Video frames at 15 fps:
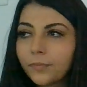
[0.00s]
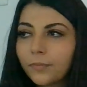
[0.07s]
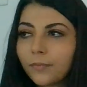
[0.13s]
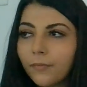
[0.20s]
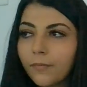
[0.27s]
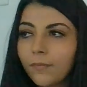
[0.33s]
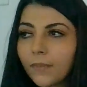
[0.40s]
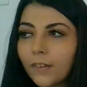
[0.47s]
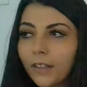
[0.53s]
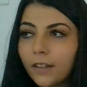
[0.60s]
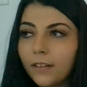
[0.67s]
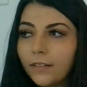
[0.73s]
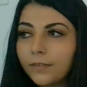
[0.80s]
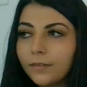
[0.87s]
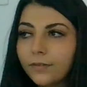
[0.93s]

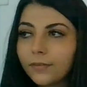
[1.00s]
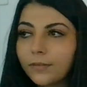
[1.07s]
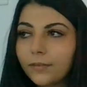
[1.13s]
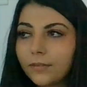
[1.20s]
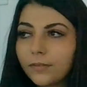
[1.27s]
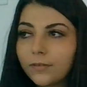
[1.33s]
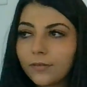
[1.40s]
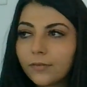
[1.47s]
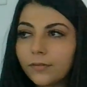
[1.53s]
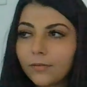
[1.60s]
Nothing is said.